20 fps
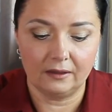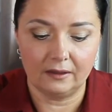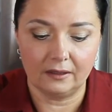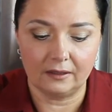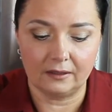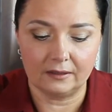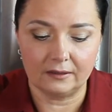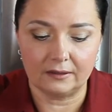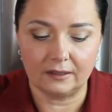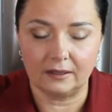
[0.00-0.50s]

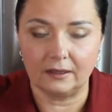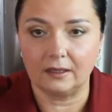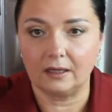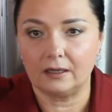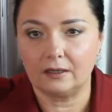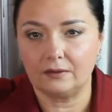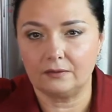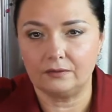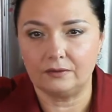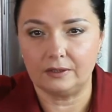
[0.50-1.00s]
there's a
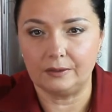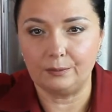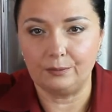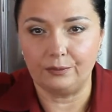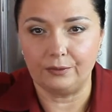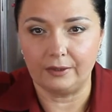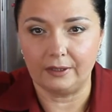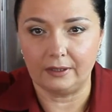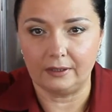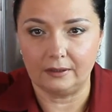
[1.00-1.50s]
lot of
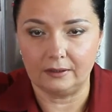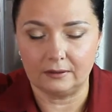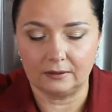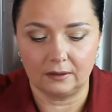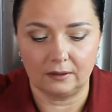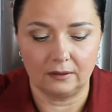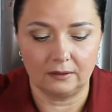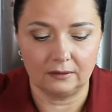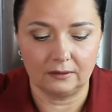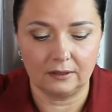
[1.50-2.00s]
debris
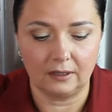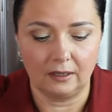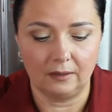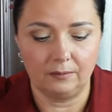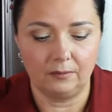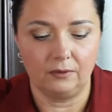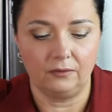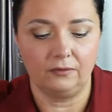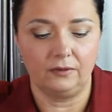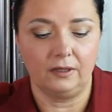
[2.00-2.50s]
on
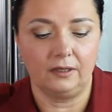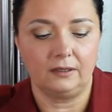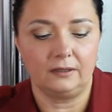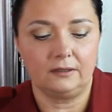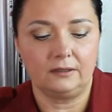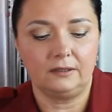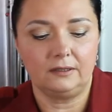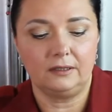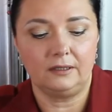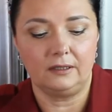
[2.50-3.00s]
top of
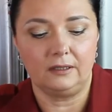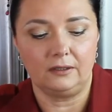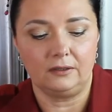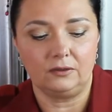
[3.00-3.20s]
that tea.